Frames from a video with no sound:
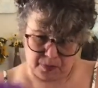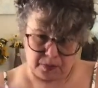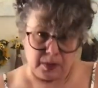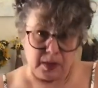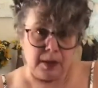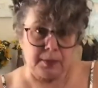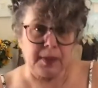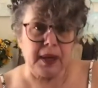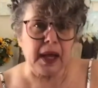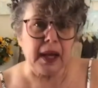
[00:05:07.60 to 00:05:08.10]

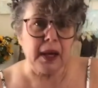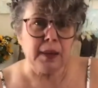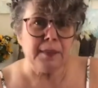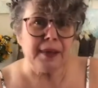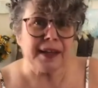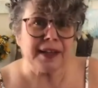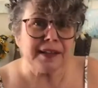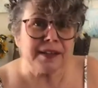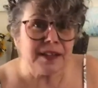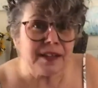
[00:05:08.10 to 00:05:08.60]
I'm kind of
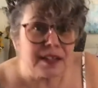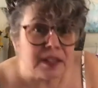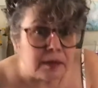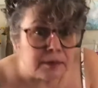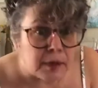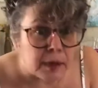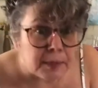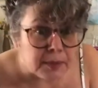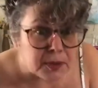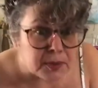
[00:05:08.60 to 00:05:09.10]
making this stuff
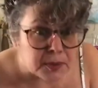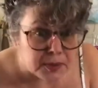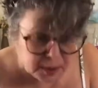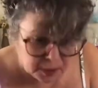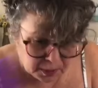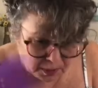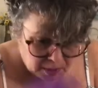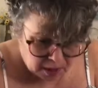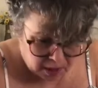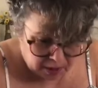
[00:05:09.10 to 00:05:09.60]
up as we go
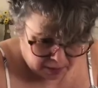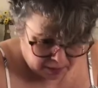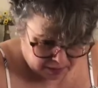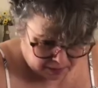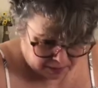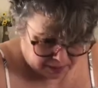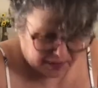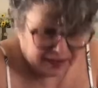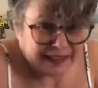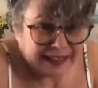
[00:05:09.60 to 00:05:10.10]
along.
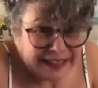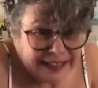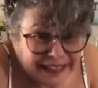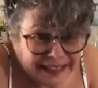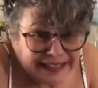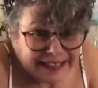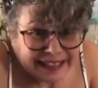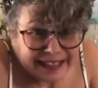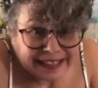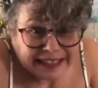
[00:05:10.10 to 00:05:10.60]

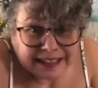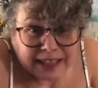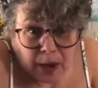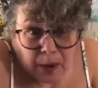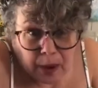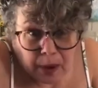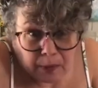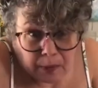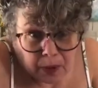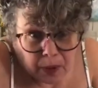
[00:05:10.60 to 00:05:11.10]
That's how
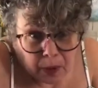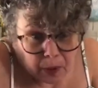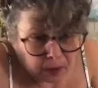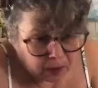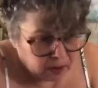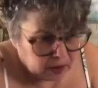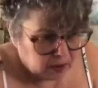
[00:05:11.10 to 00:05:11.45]
I roll.